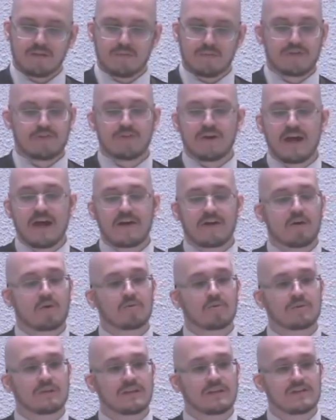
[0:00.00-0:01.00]
We do not
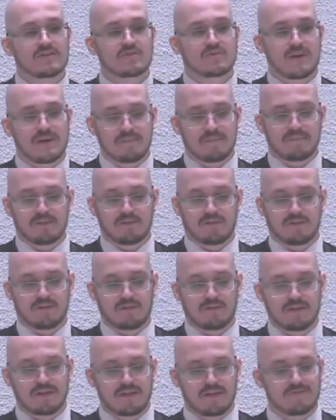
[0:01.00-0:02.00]
only
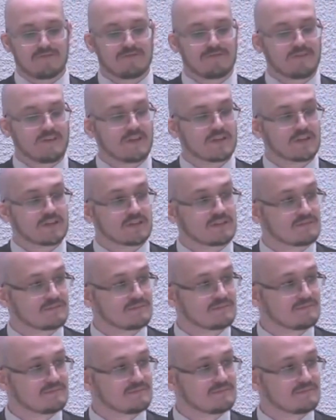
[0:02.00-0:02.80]
tremble in fear.